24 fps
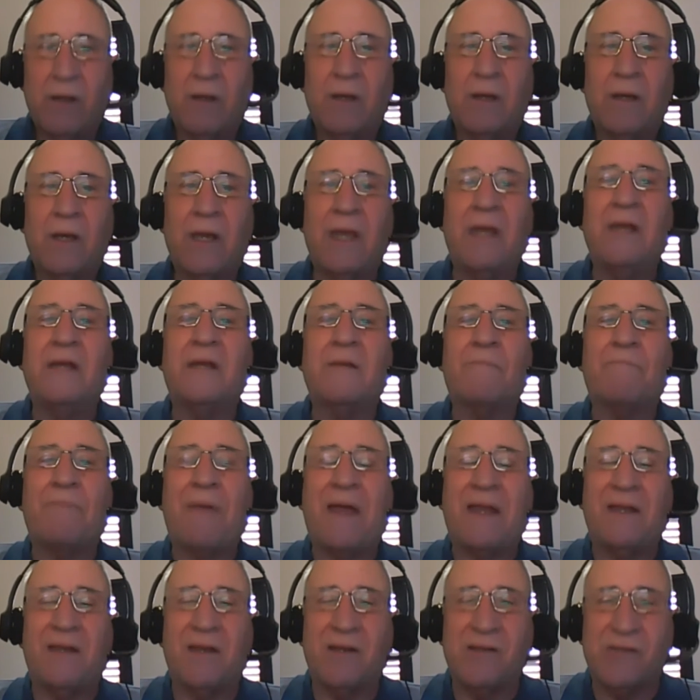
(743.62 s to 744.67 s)

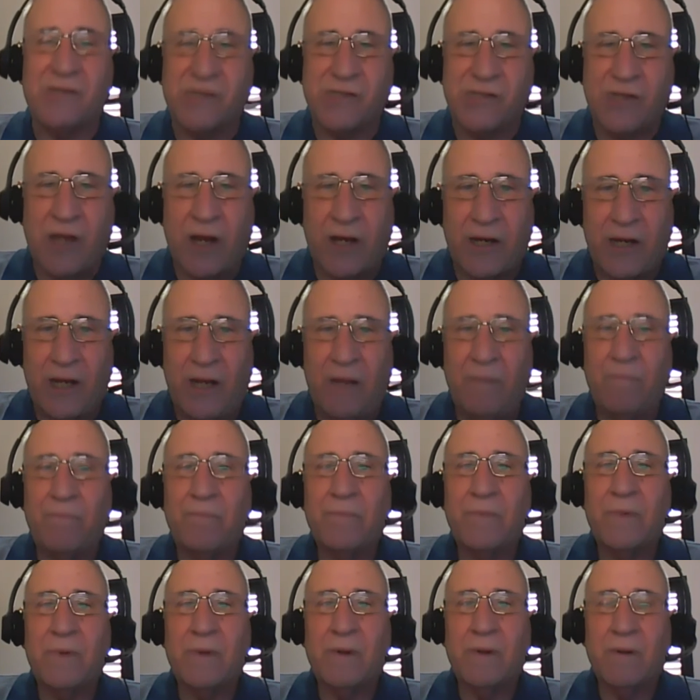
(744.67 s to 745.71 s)
independent study
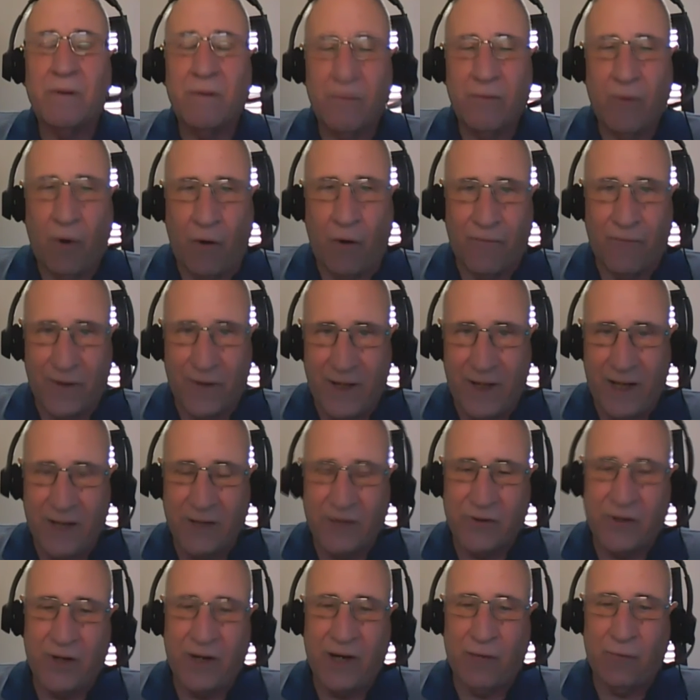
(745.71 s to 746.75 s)
over the
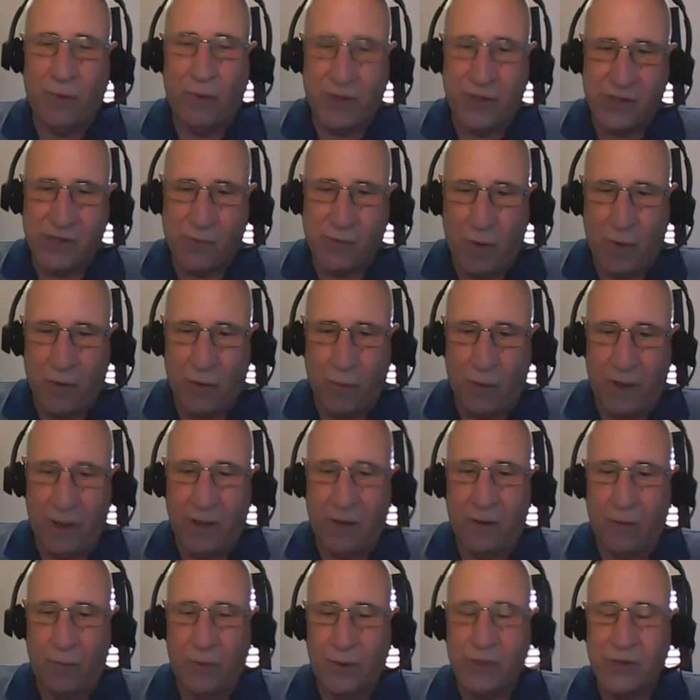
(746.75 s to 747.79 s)
internet, which is what
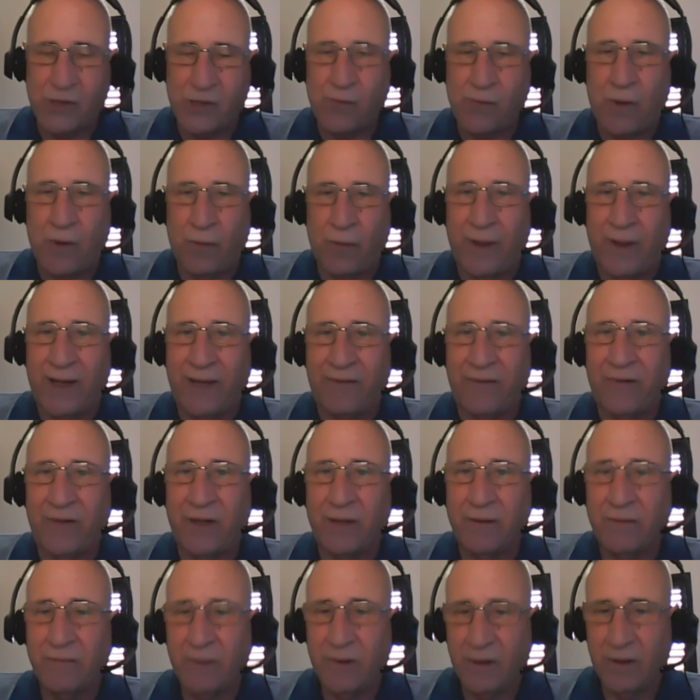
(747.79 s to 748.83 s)
we're giving.
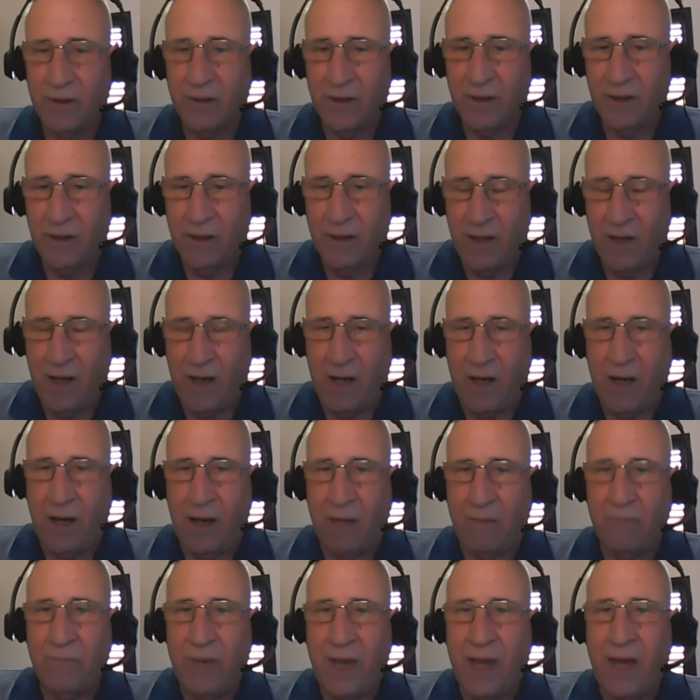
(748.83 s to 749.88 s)

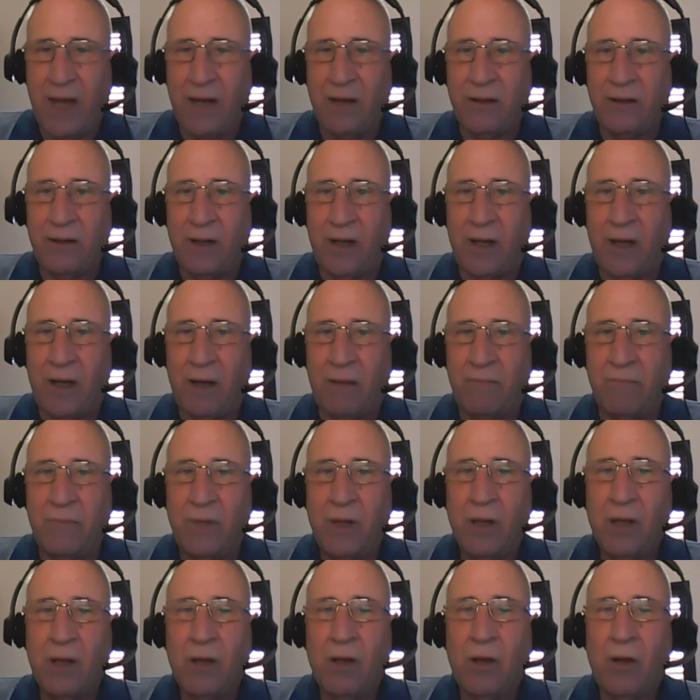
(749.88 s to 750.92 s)
And
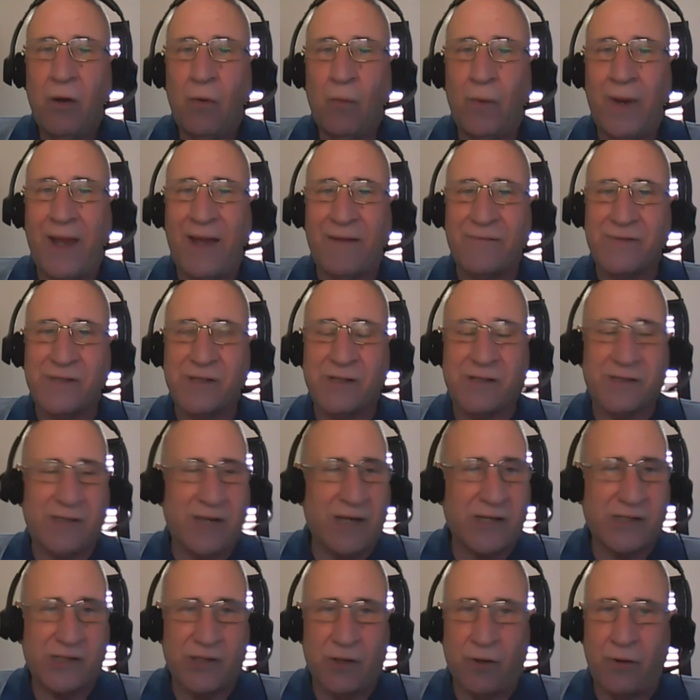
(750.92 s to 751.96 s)
we have
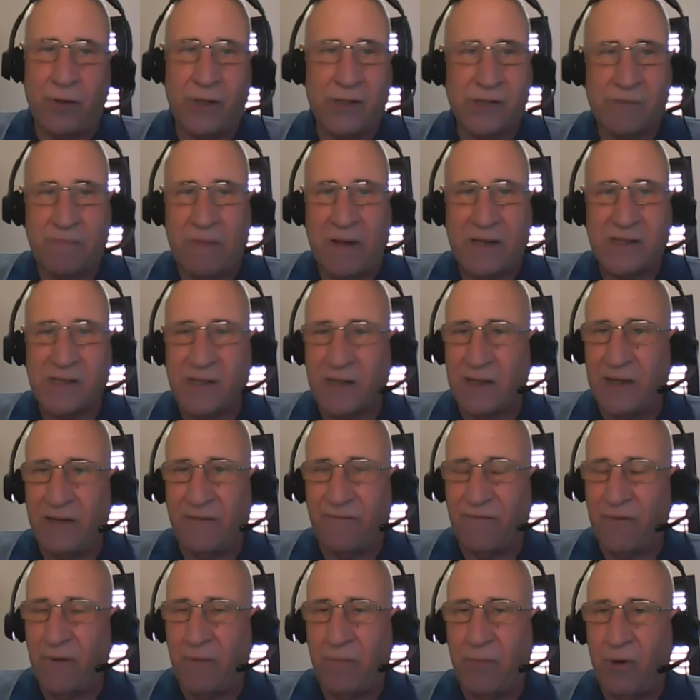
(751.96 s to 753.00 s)
success stories basically
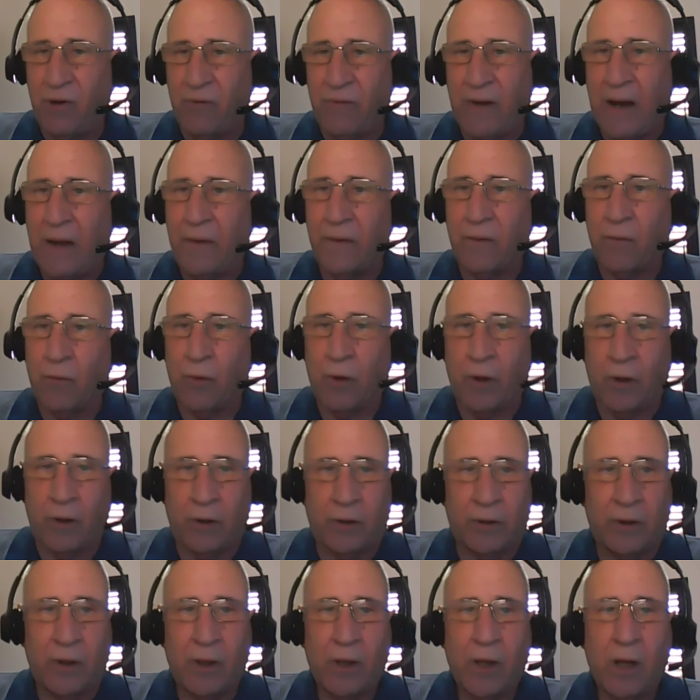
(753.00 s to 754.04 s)
from around the
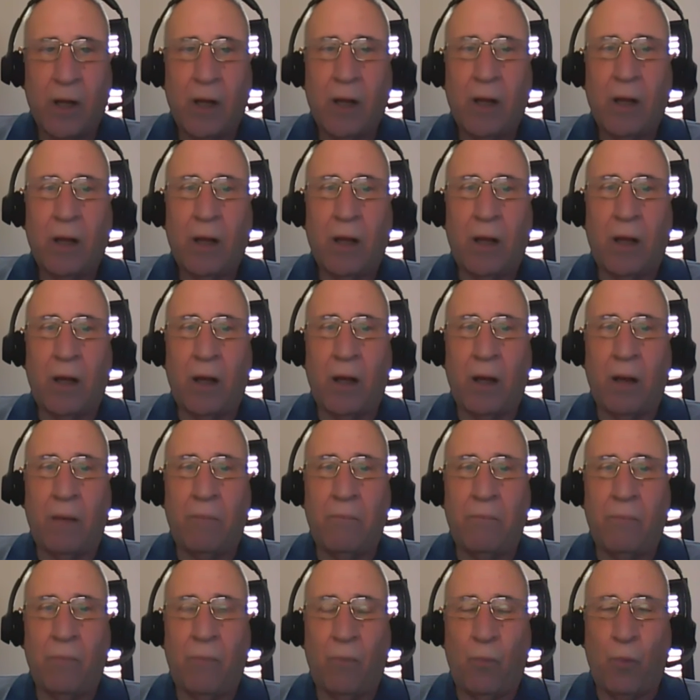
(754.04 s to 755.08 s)
world.
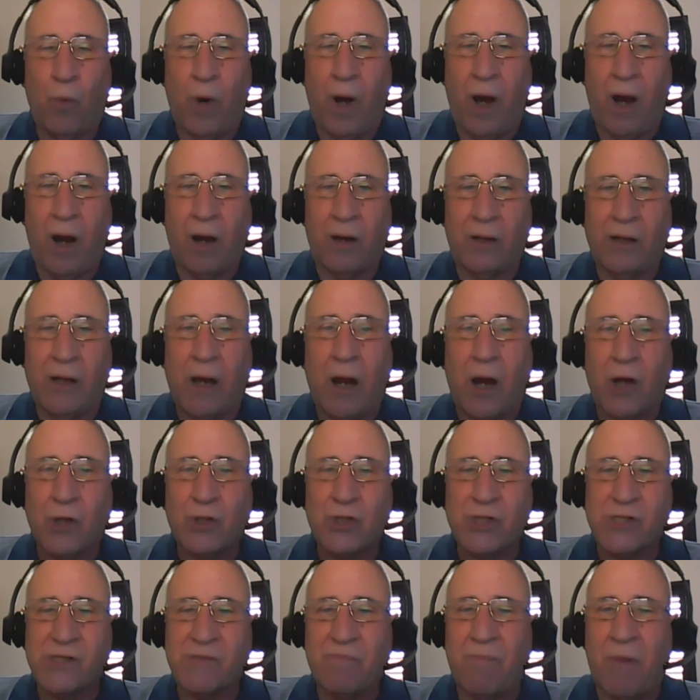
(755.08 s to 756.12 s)
Our
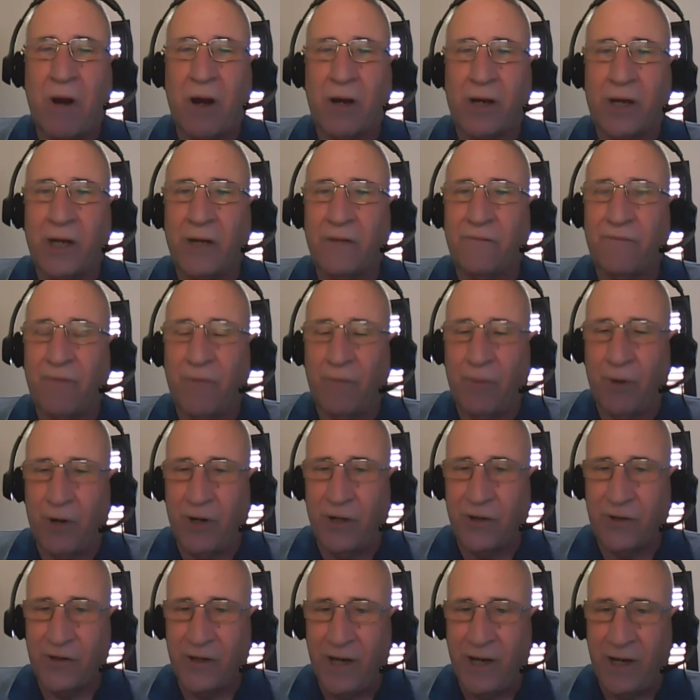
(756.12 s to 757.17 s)
largest market for
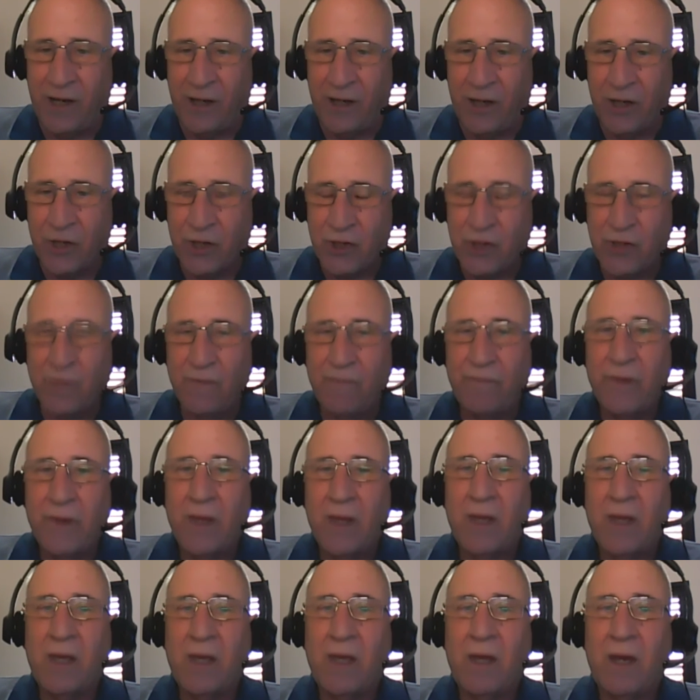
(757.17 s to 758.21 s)
Burlington English
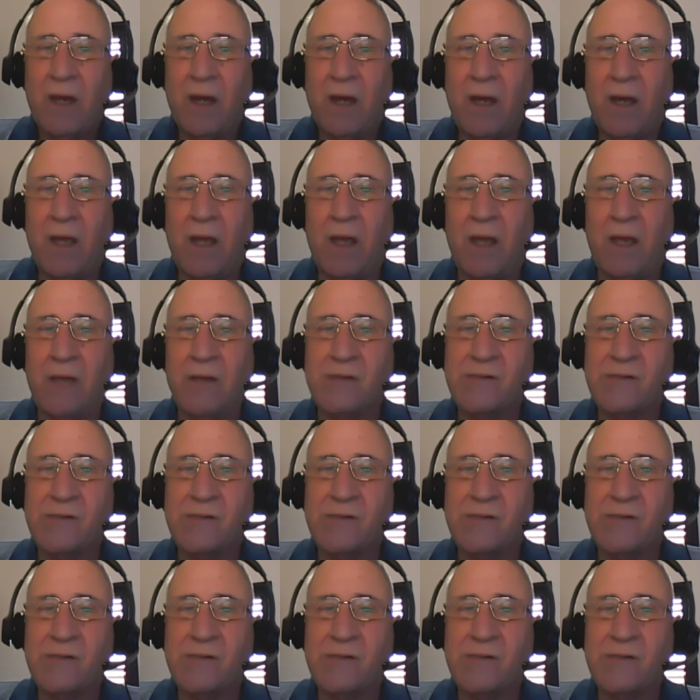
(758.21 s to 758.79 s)
is